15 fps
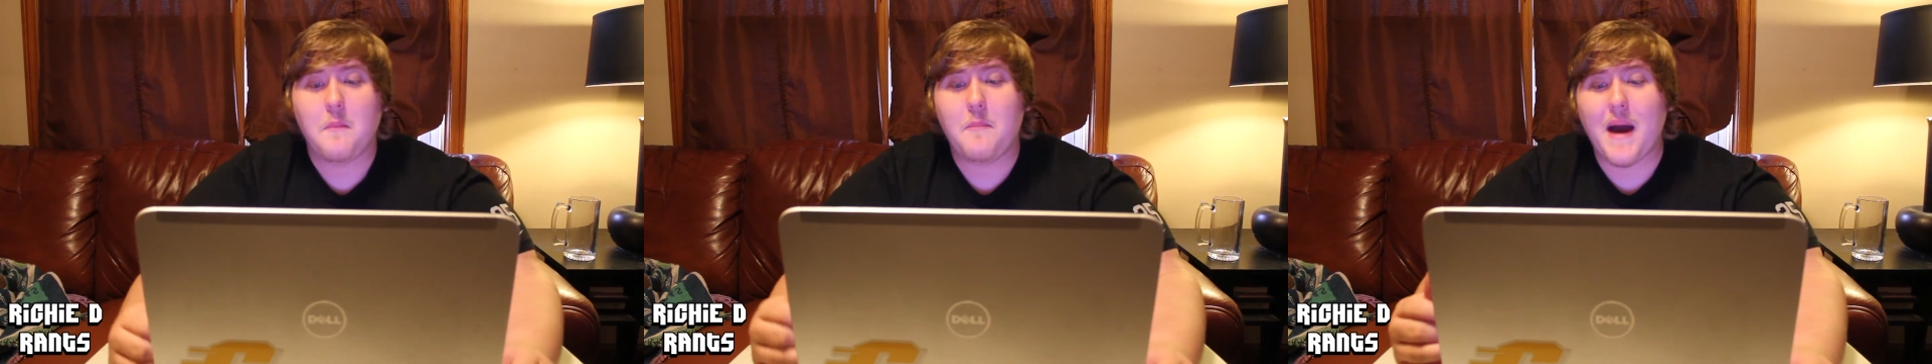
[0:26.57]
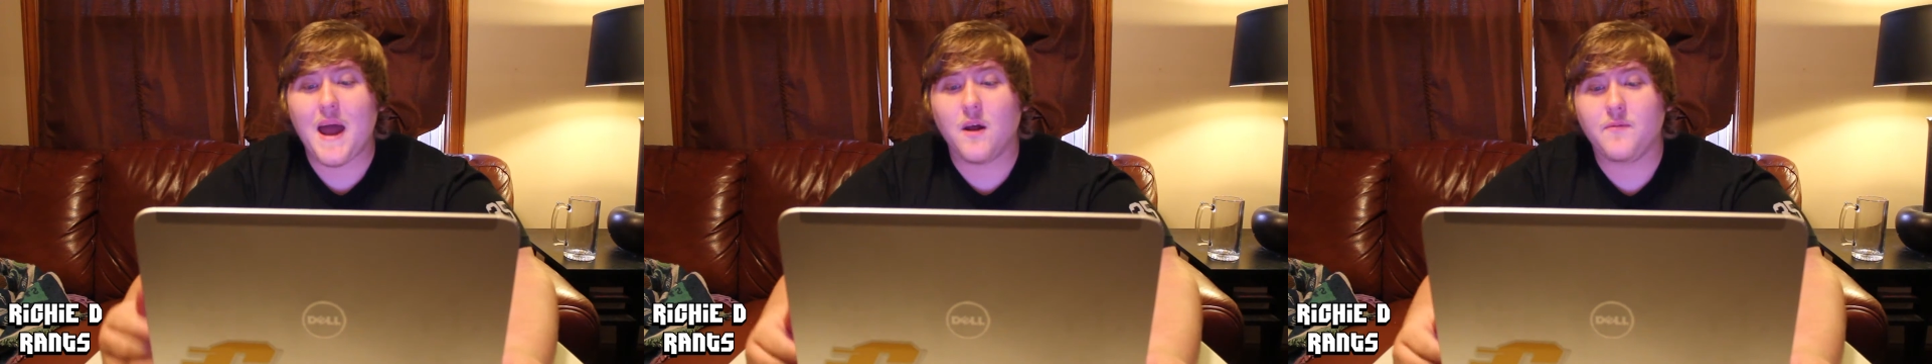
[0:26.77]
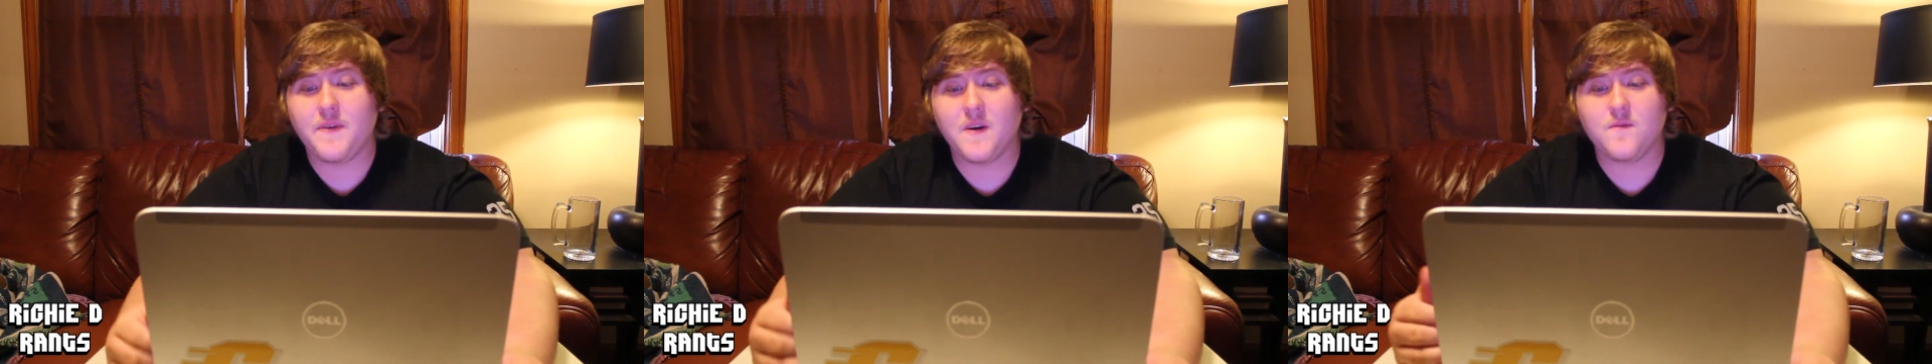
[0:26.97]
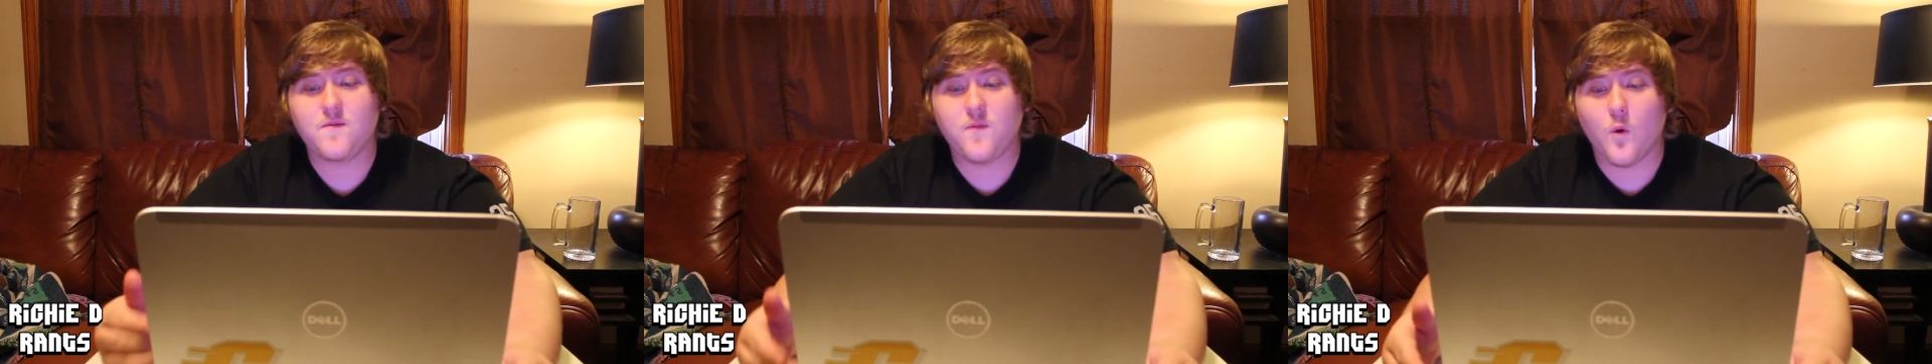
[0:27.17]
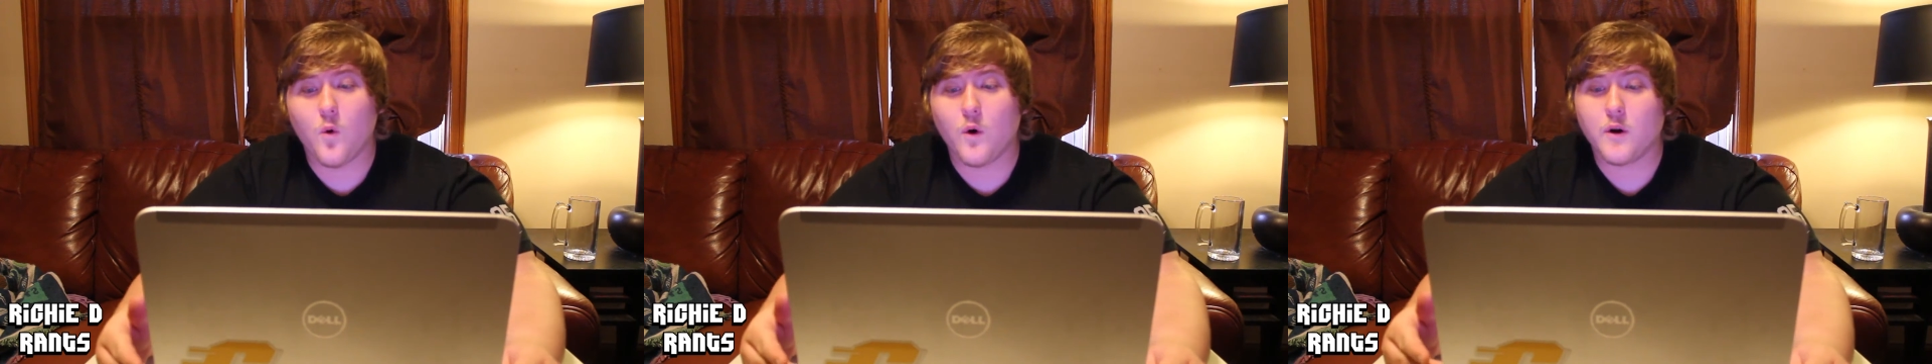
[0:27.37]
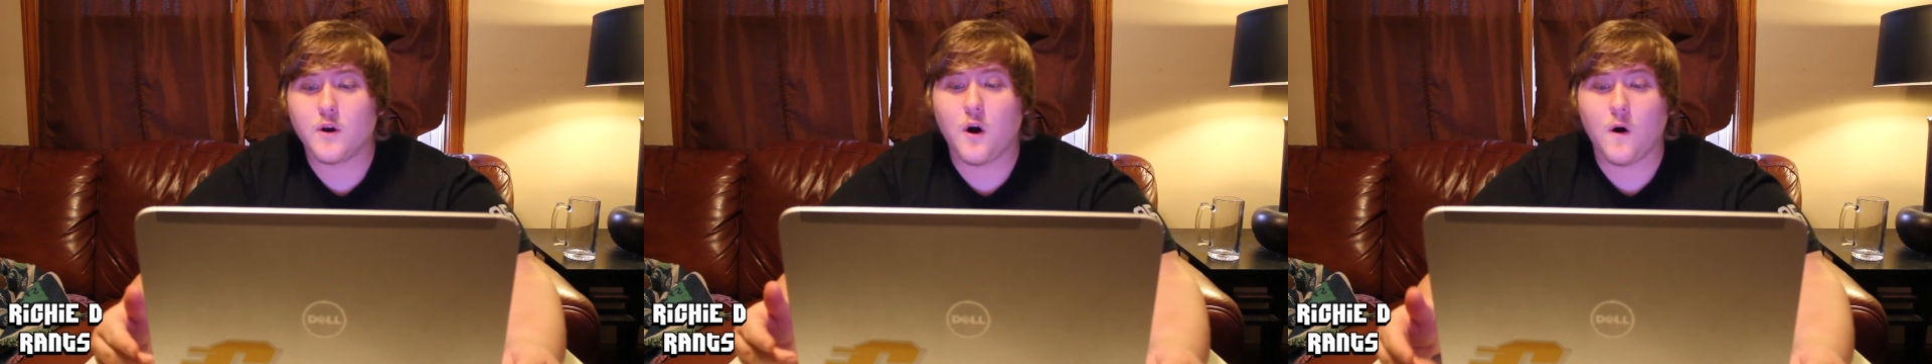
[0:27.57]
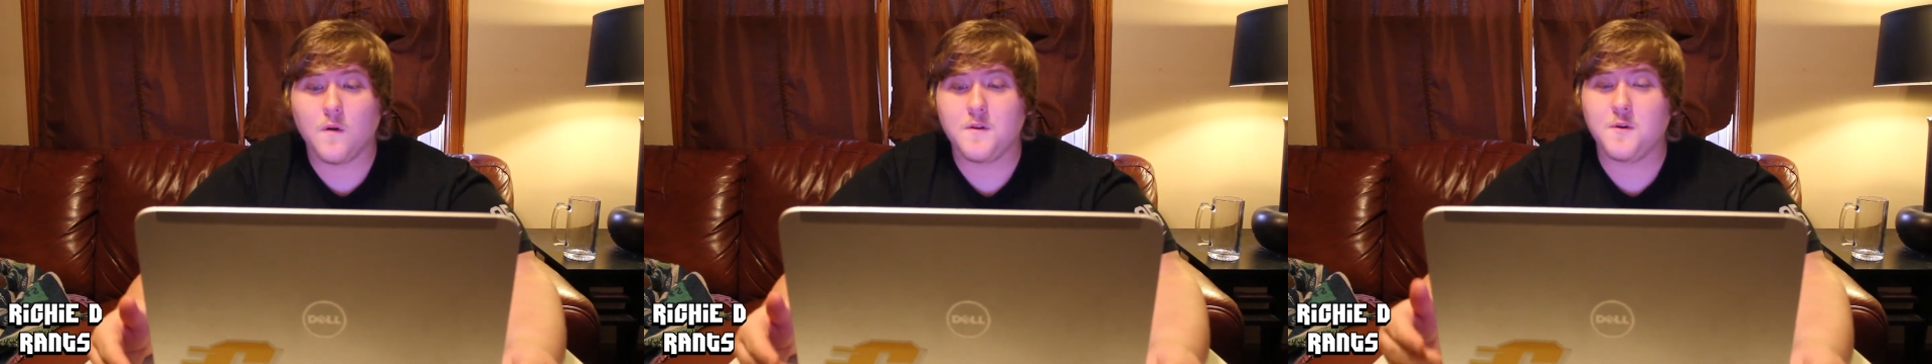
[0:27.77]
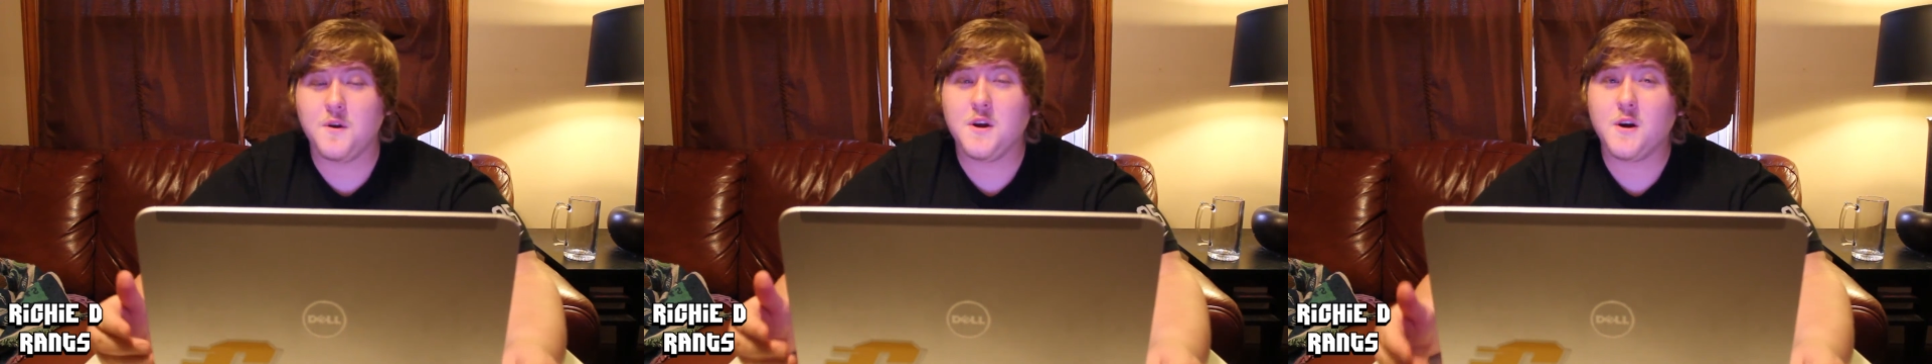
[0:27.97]
Battlefield 4, Call
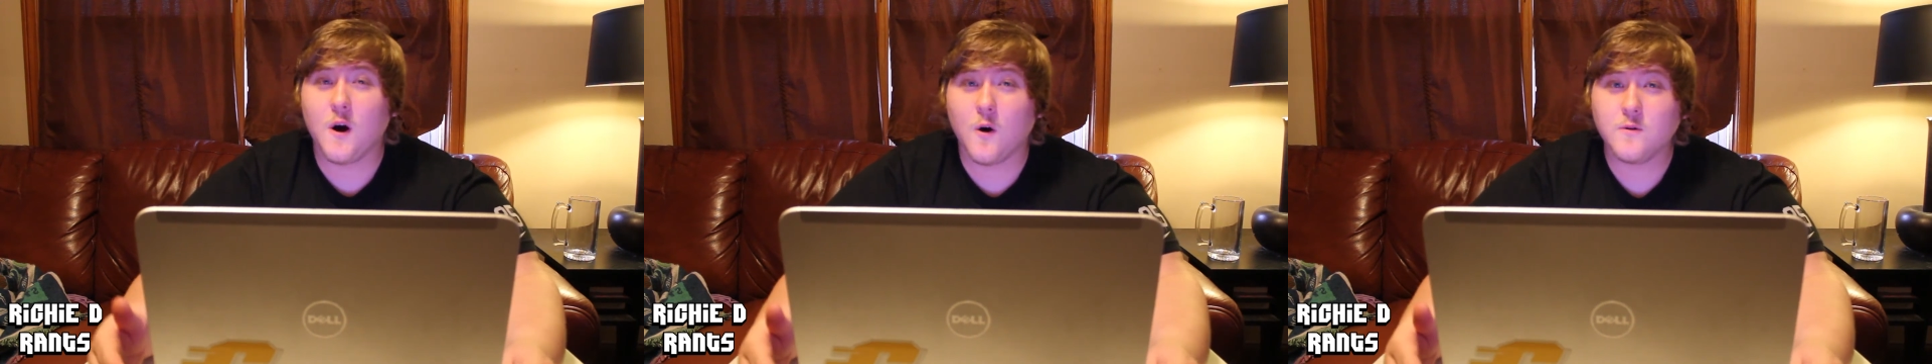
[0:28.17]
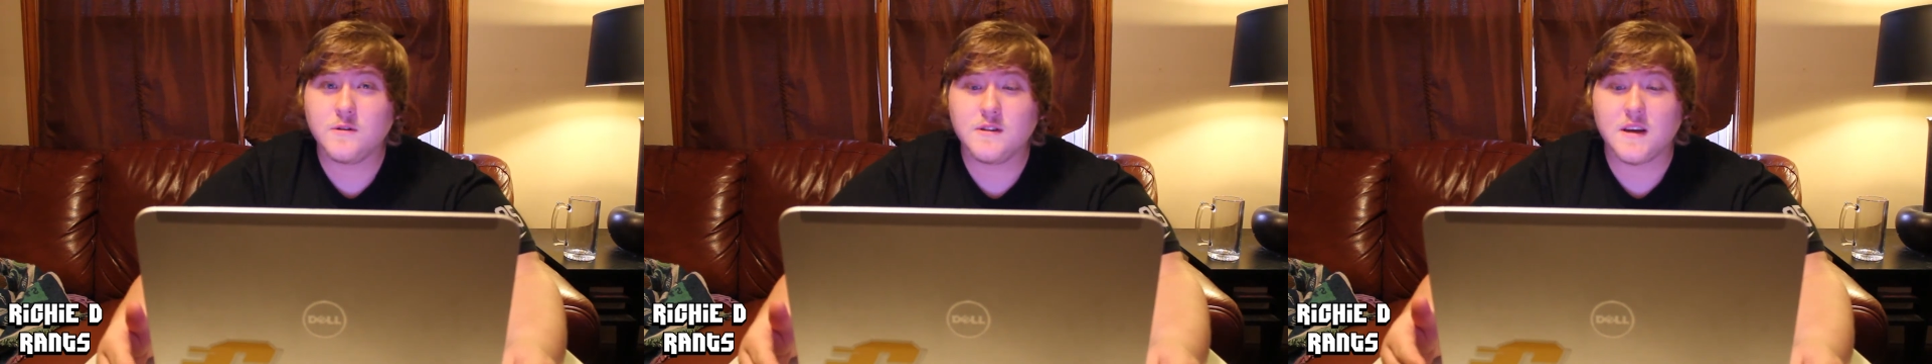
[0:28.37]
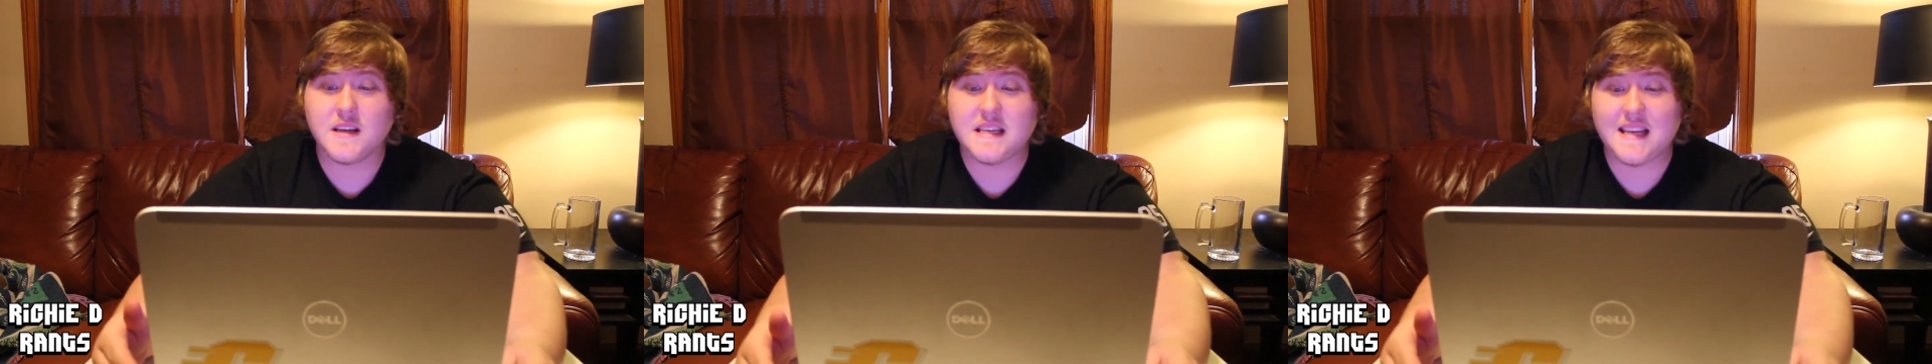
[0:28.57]
of Duty Ghost,